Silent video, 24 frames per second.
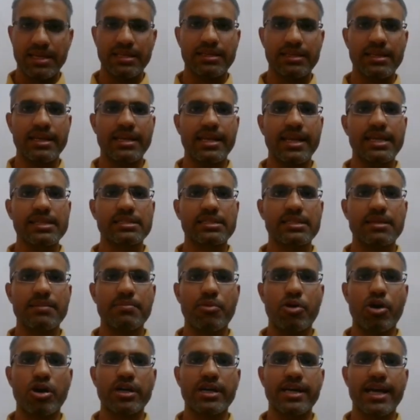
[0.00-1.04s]
The next
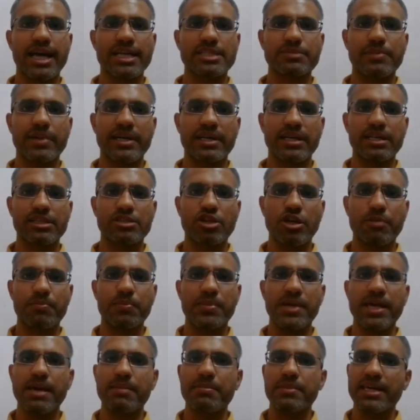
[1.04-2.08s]
important aspect is your
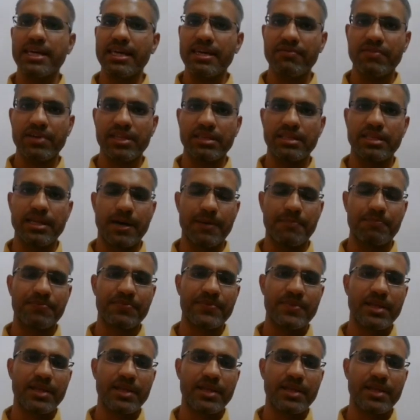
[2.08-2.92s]
PM eVidya.